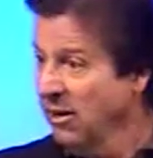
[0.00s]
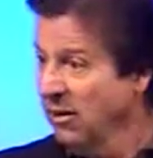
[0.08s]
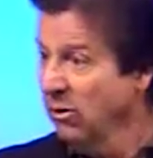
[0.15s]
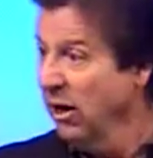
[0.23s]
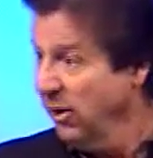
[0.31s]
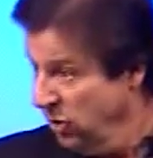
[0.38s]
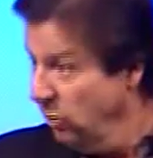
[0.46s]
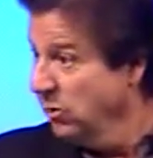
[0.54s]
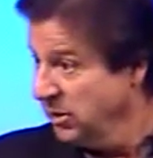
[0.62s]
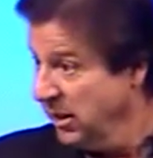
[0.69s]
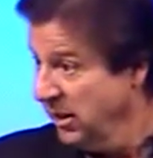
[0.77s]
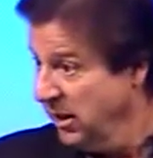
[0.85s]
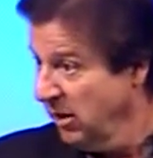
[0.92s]
Rodney, you were
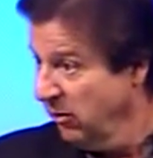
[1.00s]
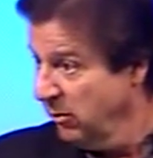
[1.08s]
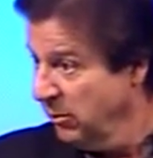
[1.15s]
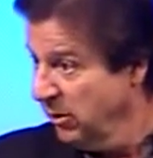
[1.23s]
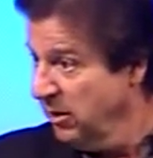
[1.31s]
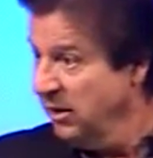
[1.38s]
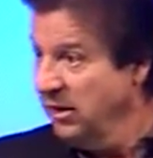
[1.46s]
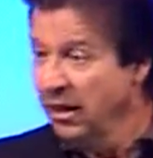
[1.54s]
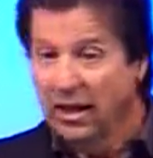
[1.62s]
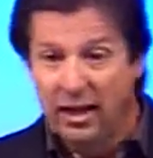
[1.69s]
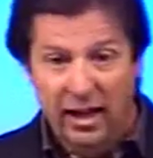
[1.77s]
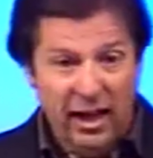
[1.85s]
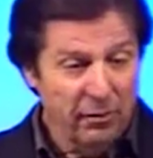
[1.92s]
sitting there with me, weren't you?
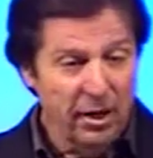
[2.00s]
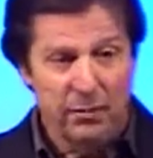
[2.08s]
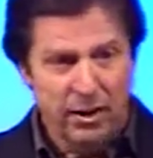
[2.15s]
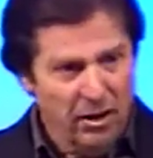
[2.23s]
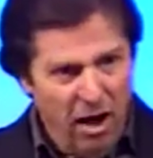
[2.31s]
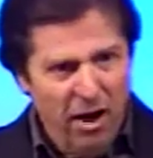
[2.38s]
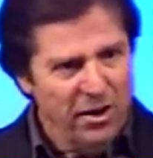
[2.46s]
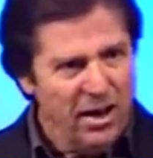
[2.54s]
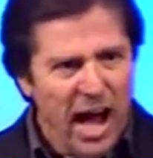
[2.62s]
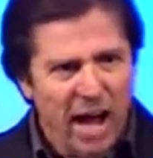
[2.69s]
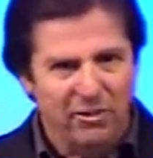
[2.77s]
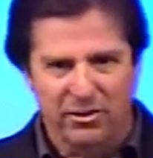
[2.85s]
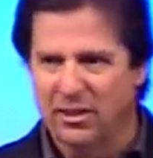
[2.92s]
I'm thinking, but no, it
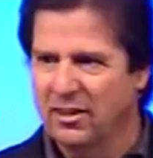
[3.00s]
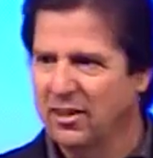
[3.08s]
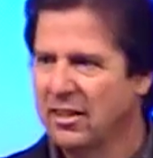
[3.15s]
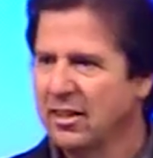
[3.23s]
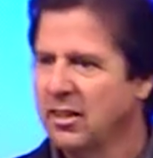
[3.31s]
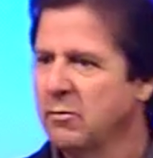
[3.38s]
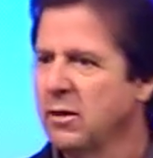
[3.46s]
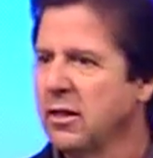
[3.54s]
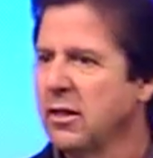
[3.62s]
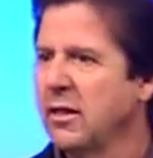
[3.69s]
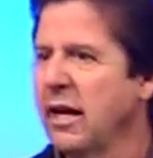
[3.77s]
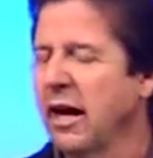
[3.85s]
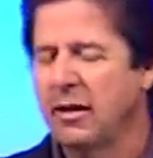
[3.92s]
doesn't.
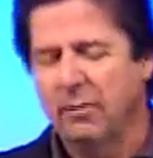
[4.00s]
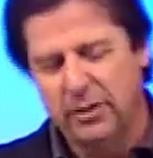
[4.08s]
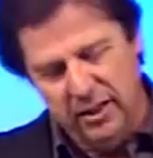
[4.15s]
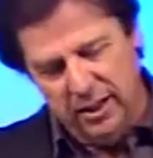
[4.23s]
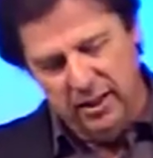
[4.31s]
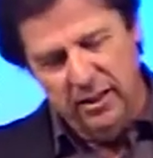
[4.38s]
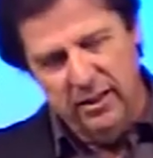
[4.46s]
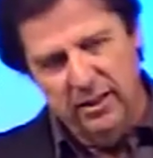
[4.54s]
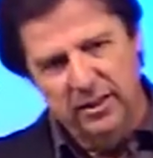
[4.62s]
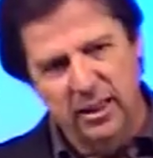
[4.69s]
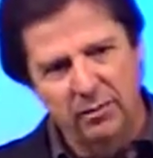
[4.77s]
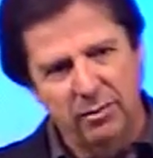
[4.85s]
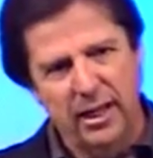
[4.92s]
Now, let me tell you,
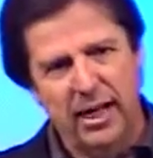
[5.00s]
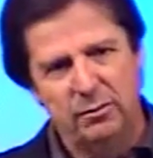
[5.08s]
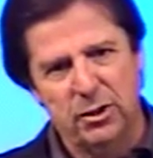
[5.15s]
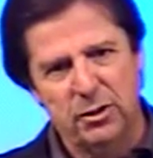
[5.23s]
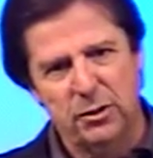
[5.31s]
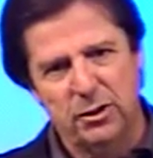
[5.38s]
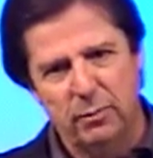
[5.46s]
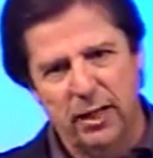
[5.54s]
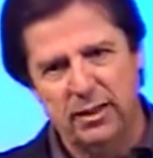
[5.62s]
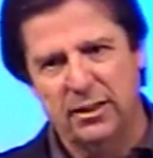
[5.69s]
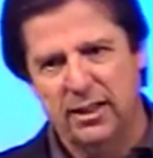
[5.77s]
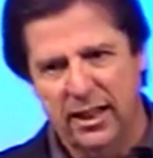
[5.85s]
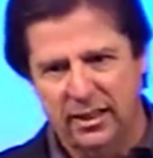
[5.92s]
sometimes it's just
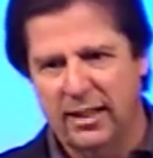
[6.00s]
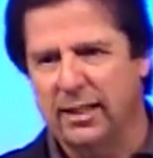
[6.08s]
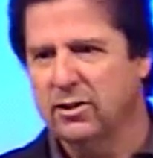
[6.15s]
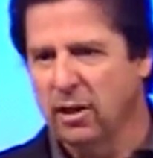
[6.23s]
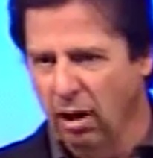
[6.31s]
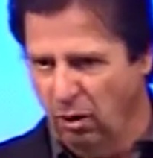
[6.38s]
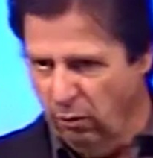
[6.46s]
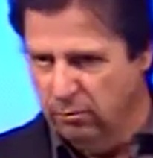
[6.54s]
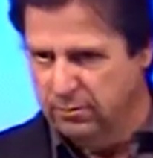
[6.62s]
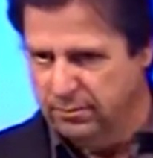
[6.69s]
best to let things go.